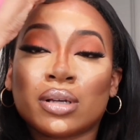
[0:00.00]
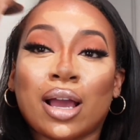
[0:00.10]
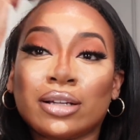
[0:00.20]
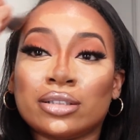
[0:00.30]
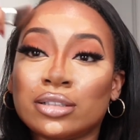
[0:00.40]

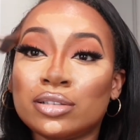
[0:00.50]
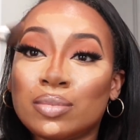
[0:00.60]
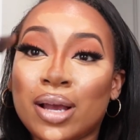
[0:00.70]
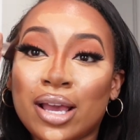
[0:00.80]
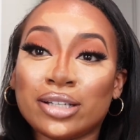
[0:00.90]
I didn't do
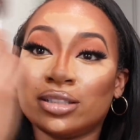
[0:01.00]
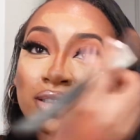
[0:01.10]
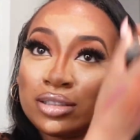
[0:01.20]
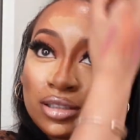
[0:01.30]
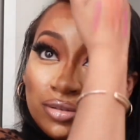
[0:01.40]
my
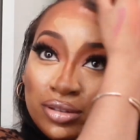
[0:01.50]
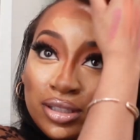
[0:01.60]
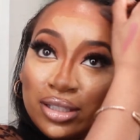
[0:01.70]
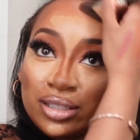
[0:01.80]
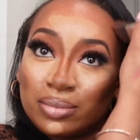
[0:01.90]
edges just for
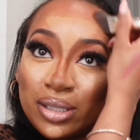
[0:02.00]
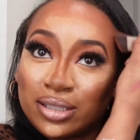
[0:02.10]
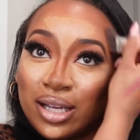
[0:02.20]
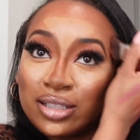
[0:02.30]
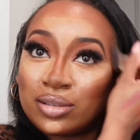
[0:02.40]
this
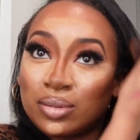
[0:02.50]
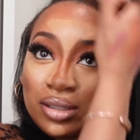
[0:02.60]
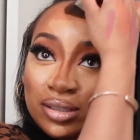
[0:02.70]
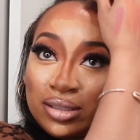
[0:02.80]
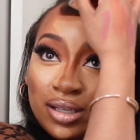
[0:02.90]
because I just
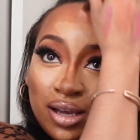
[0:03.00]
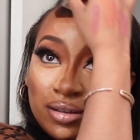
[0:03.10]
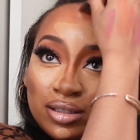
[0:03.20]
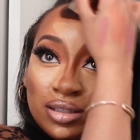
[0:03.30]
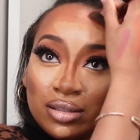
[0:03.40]
wanted to see
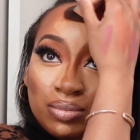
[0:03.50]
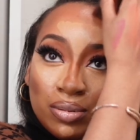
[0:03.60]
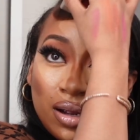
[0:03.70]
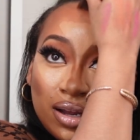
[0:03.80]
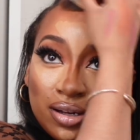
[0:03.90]
how this
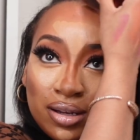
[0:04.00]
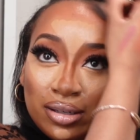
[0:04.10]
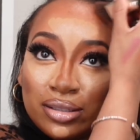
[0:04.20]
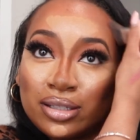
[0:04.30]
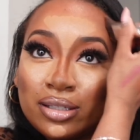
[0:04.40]

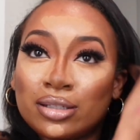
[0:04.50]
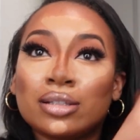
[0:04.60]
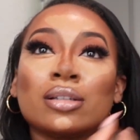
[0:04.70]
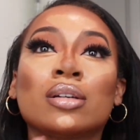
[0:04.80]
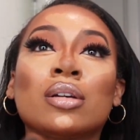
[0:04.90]
product
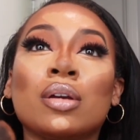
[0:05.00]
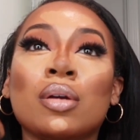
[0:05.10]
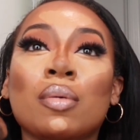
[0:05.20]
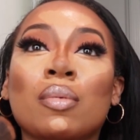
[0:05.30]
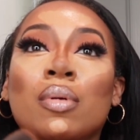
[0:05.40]

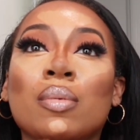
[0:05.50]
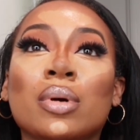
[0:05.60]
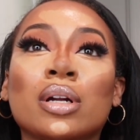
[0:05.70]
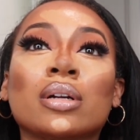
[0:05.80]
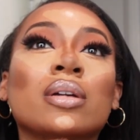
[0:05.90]
will
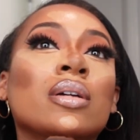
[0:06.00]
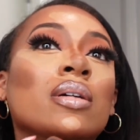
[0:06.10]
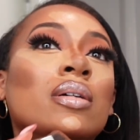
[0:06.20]
work.